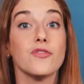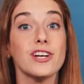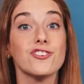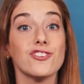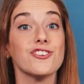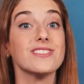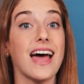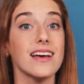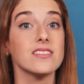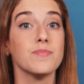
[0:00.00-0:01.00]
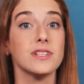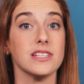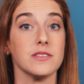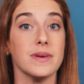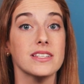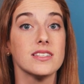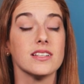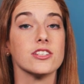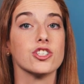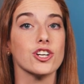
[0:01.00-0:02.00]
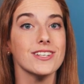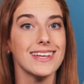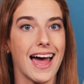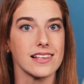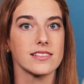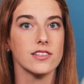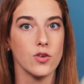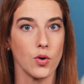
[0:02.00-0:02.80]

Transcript: The researchers asked participants to list certain tasks in